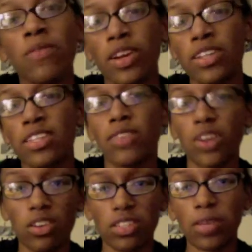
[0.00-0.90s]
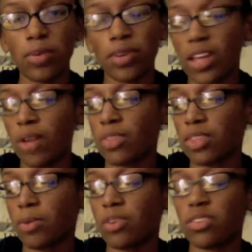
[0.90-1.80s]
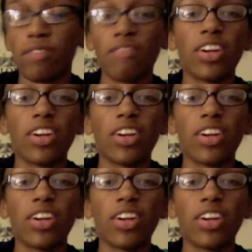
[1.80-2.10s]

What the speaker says: very difficult to communicate with this person.